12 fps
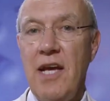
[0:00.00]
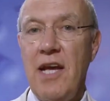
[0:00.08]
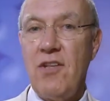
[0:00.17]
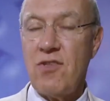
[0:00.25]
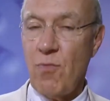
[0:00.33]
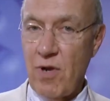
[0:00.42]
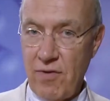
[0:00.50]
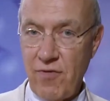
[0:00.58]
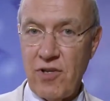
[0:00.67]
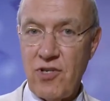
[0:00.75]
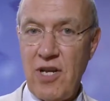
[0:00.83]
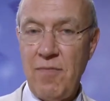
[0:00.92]
It's a
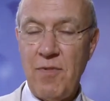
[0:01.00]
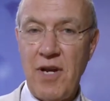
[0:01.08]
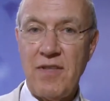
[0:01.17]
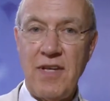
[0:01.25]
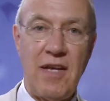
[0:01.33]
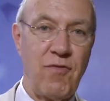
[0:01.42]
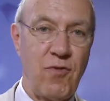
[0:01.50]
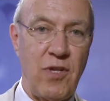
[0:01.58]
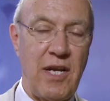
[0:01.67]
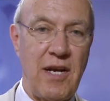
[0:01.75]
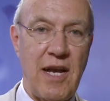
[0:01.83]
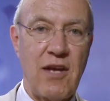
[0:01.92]
wonderful achievement, I think, for
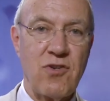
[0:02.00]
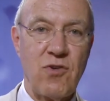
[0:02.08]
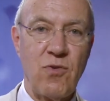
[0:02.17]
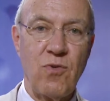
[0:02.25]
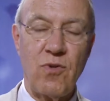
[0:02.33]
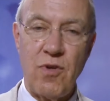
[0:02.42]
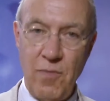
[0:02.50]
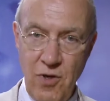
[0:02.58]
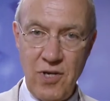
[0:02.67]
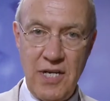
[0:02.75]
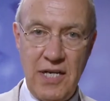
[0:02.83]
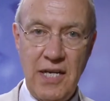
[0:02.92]
the international
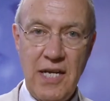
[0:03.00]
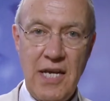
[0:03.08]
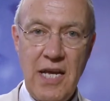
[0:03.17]
community.